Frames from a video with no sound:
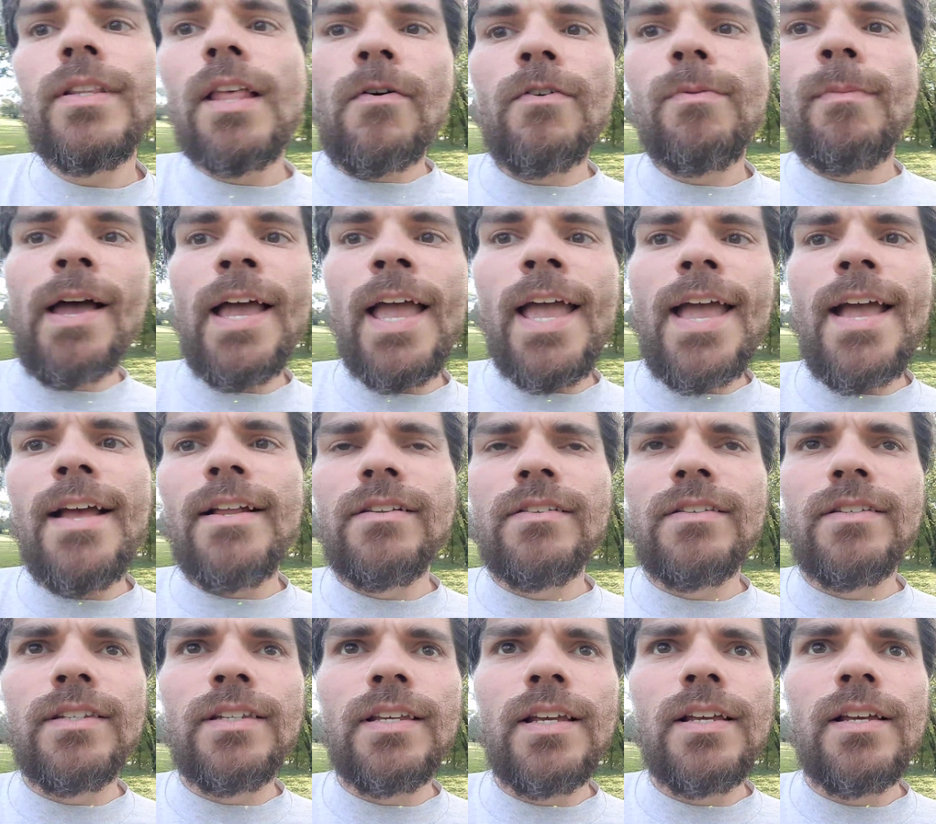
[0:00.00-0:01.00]
that with my
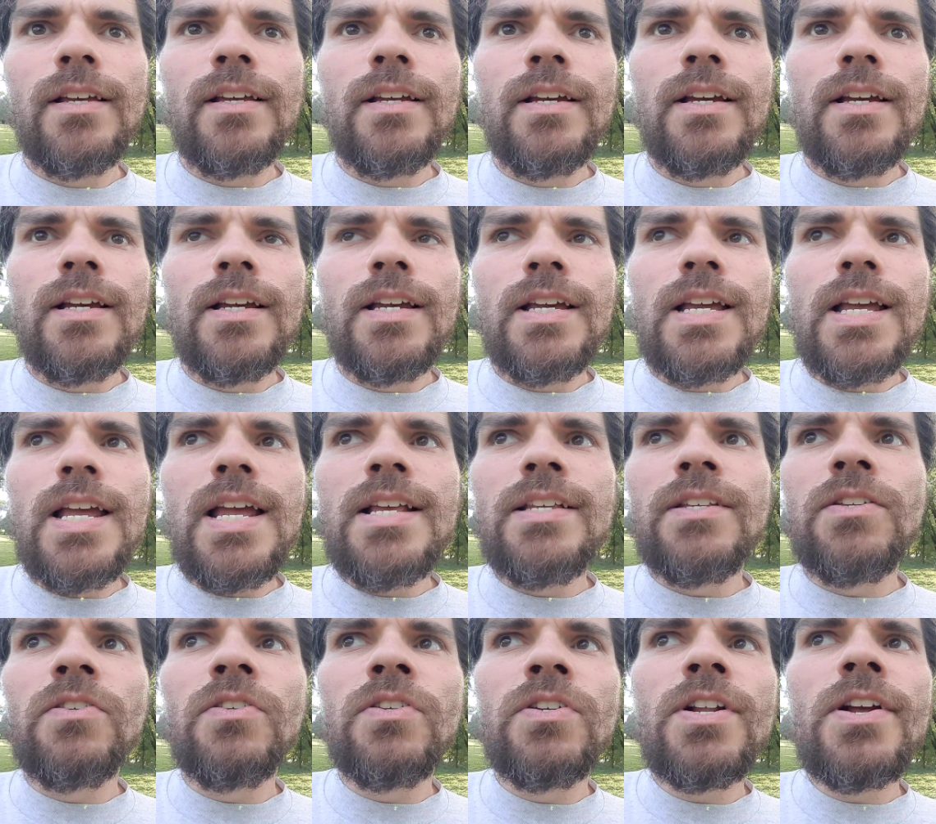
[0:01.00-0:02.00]
hands.
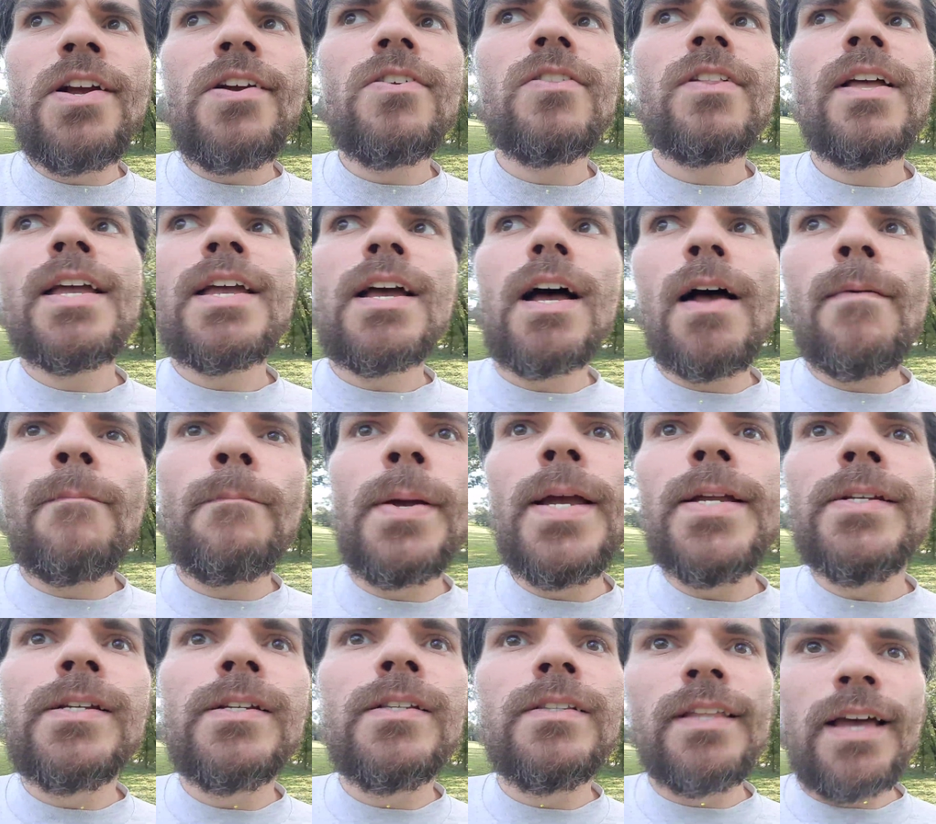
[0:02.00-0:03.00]
He's nearly
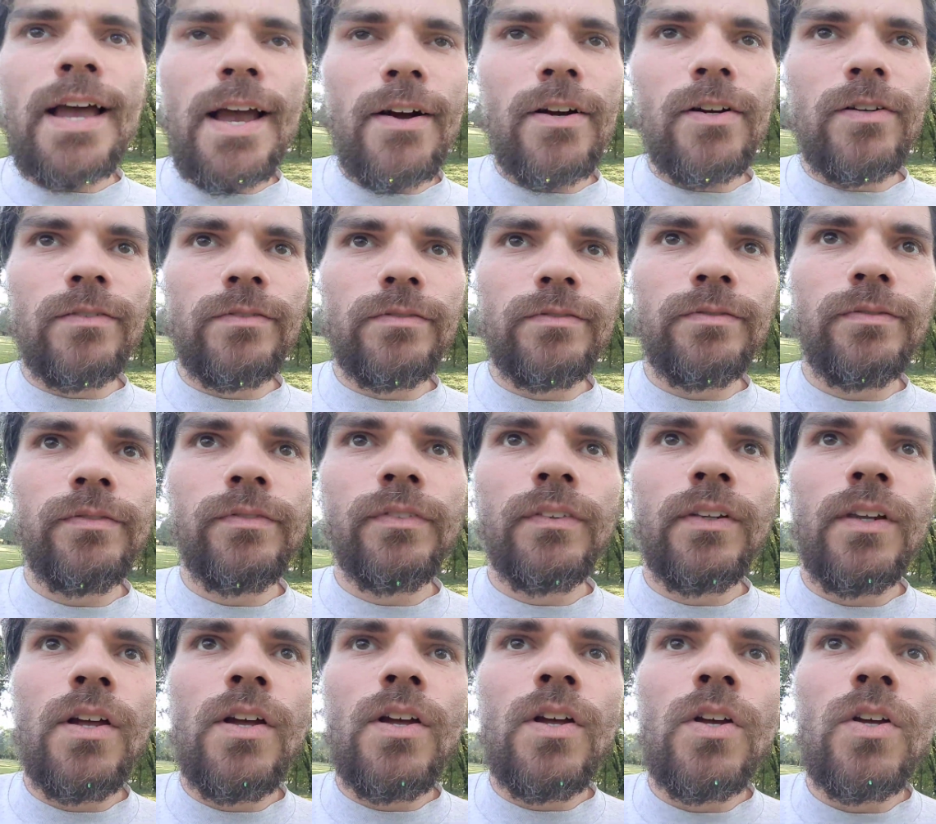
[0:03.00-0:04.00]
unbeaten there.
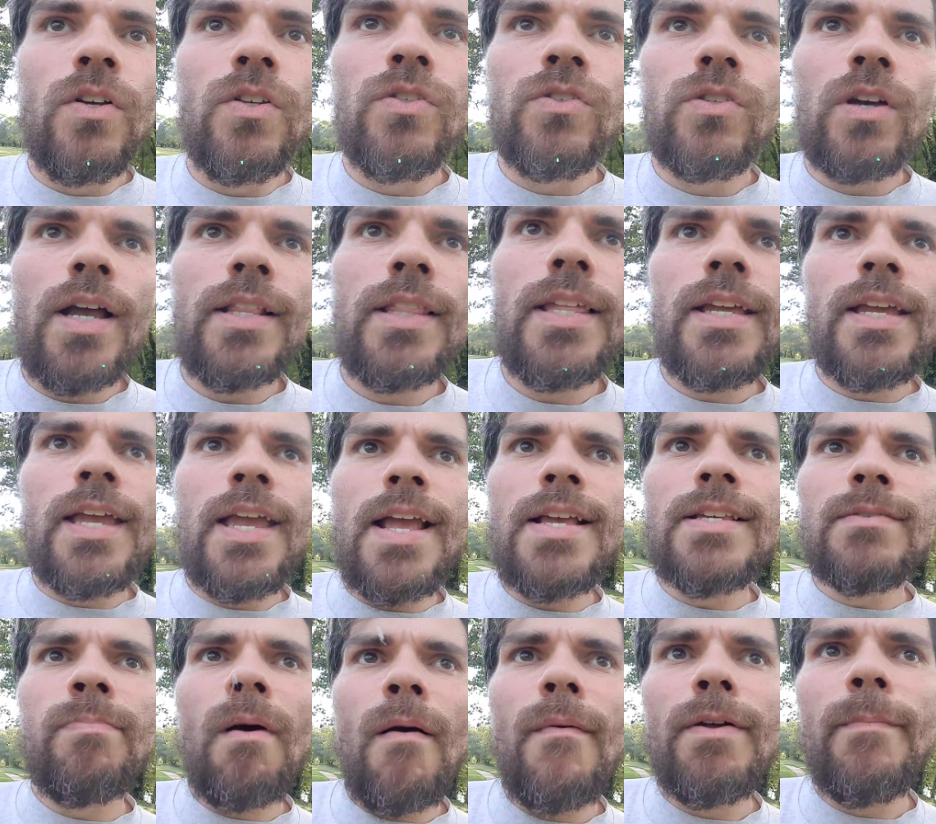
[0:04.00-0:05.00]
So I think
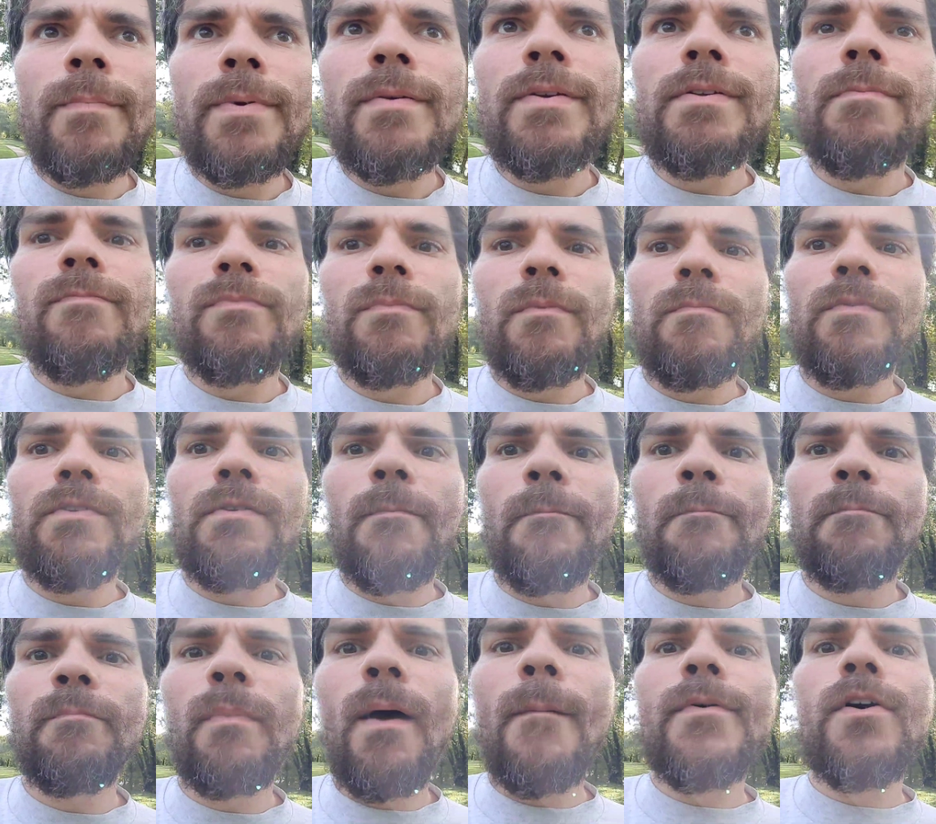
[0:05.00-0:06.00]
he's probably going
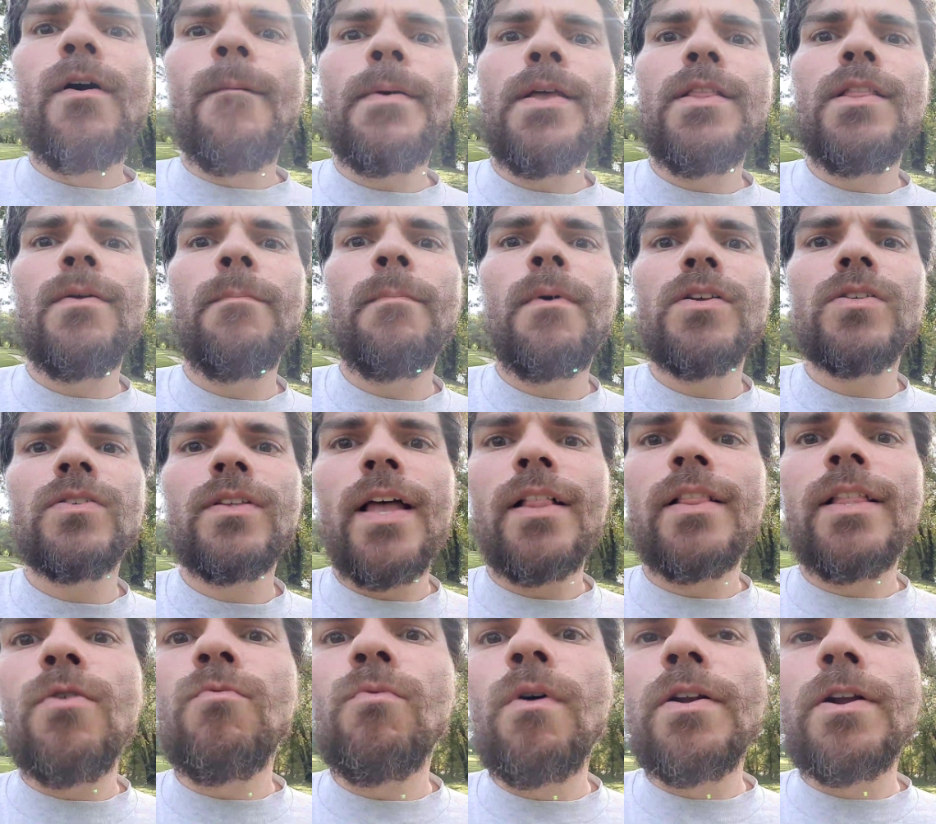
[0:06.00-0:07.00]
to be the most
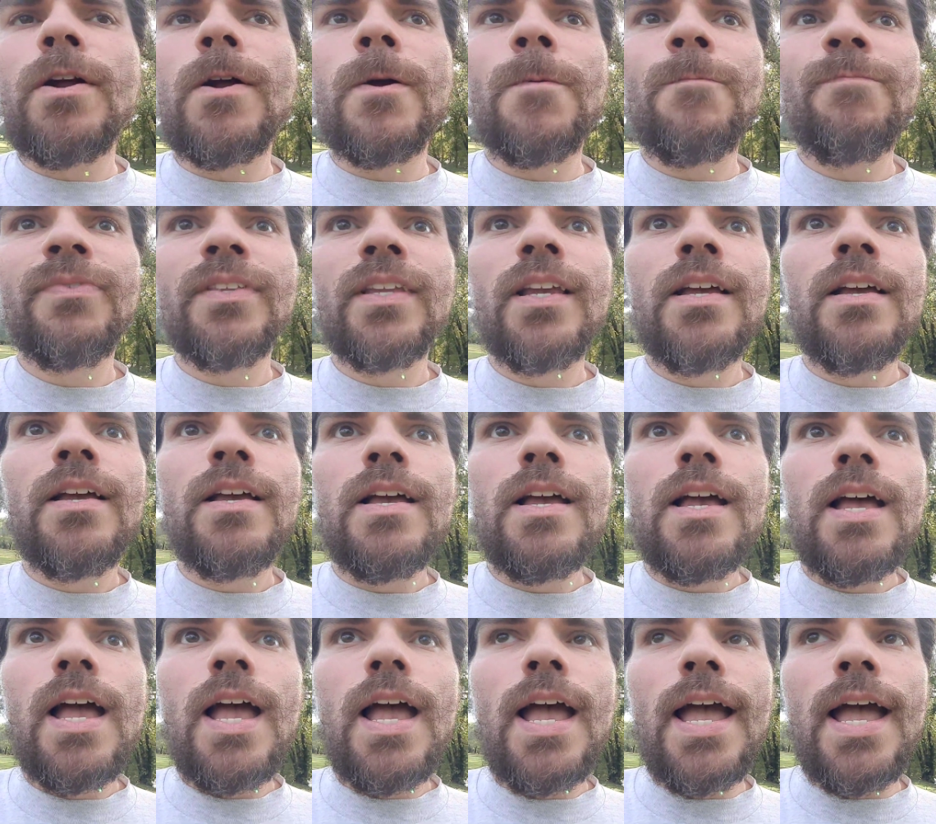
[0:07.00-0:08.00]
likely winner
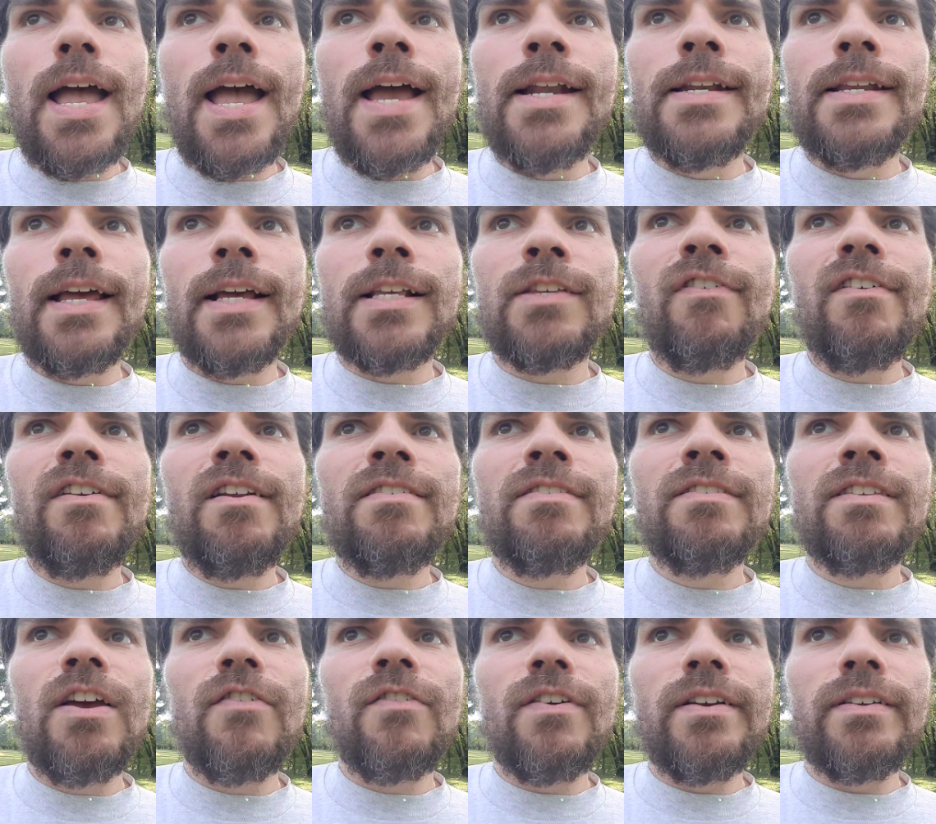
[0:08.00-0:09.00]
in the Xfinity
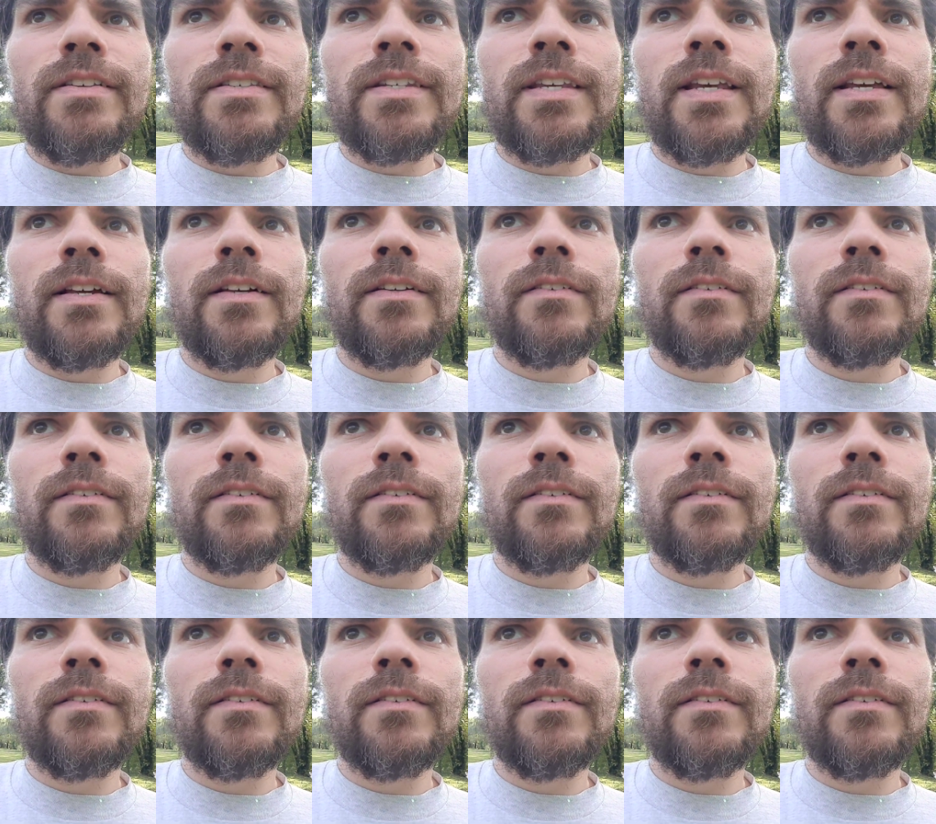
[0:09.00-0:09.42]
Series.